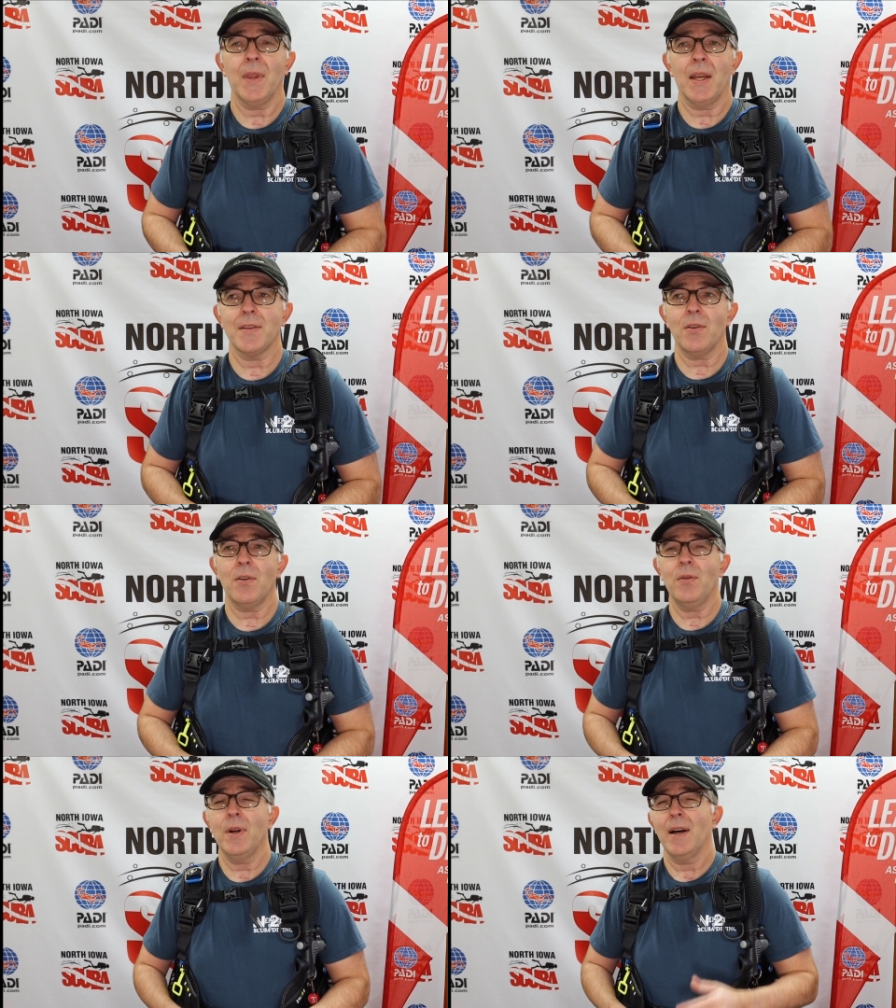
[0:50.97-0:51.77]
And
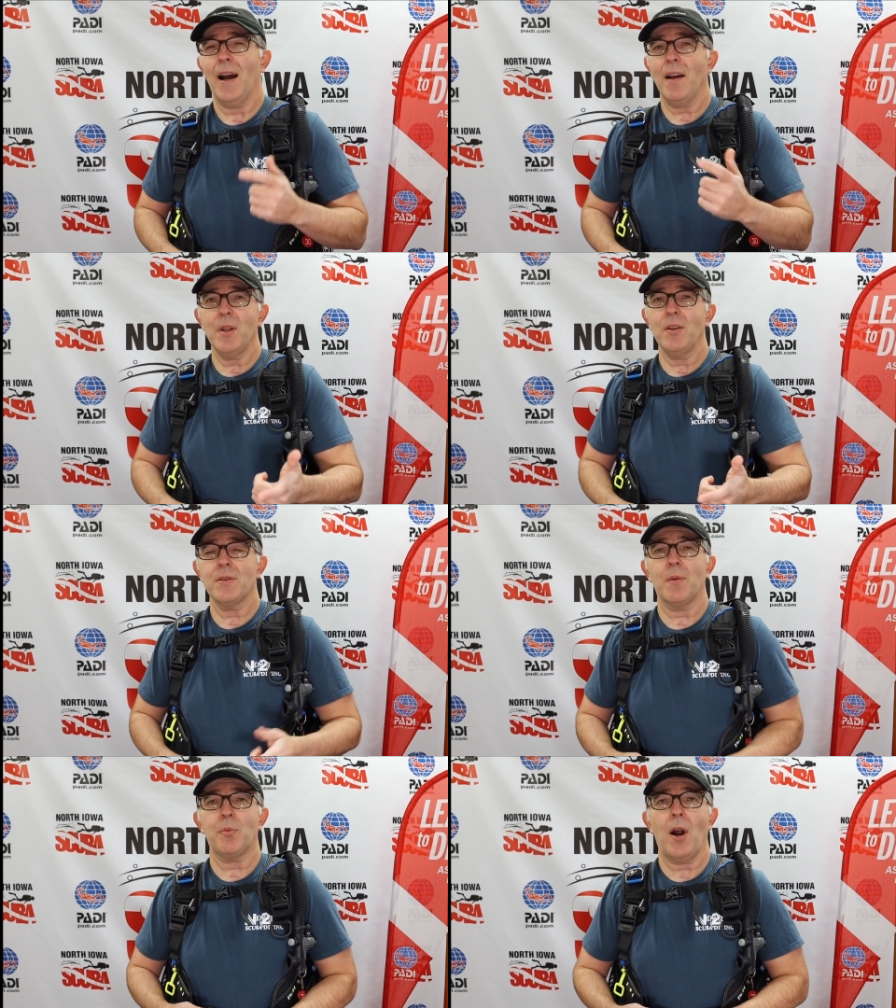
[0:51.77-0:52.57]
so I've been
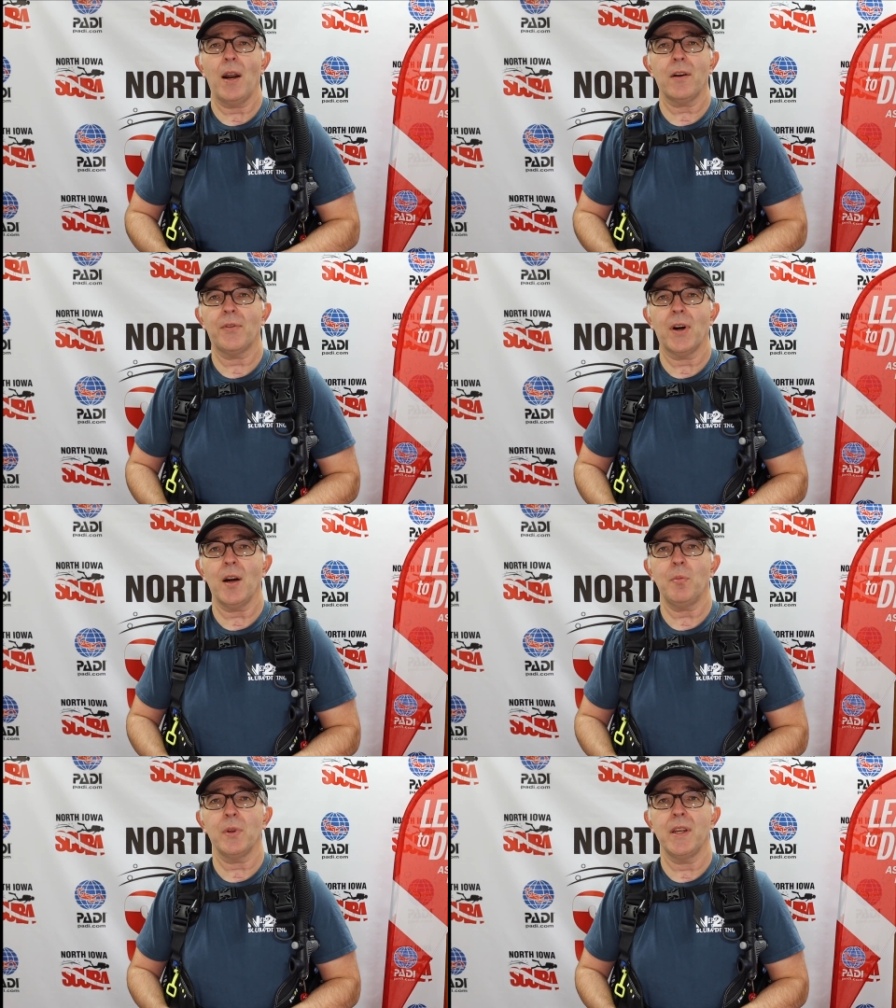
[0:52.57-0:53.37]
using product for a
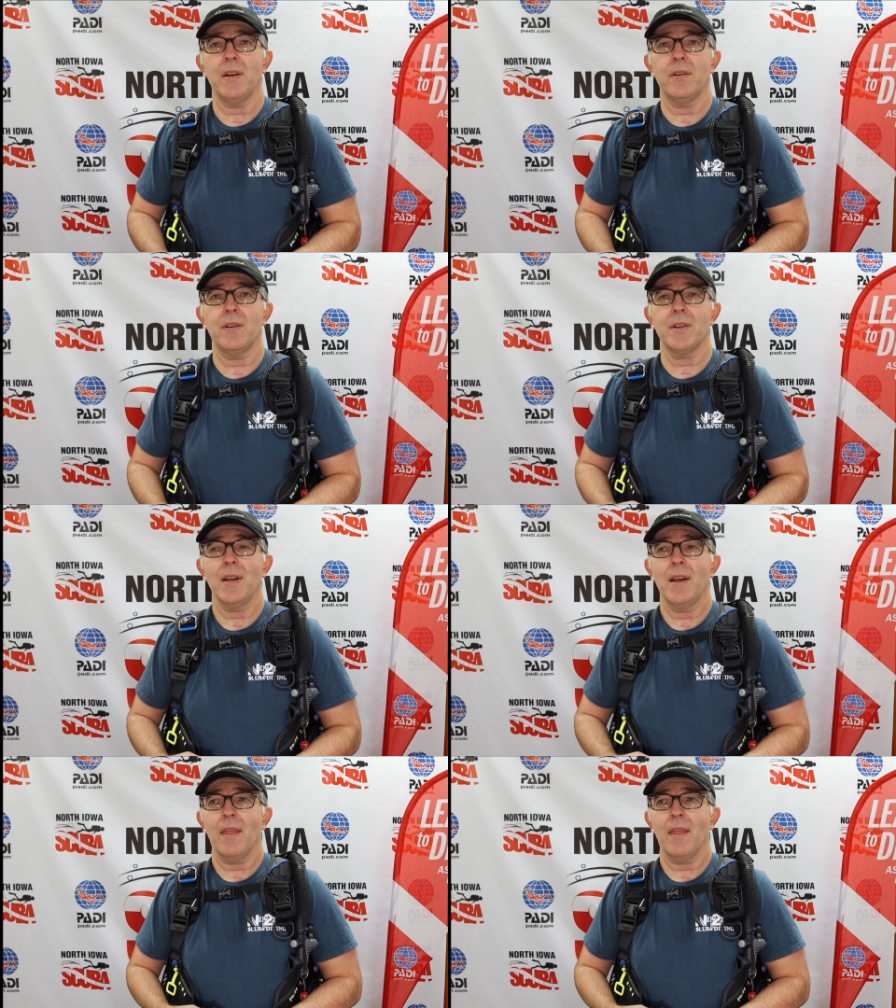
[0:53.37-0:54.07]
couple of years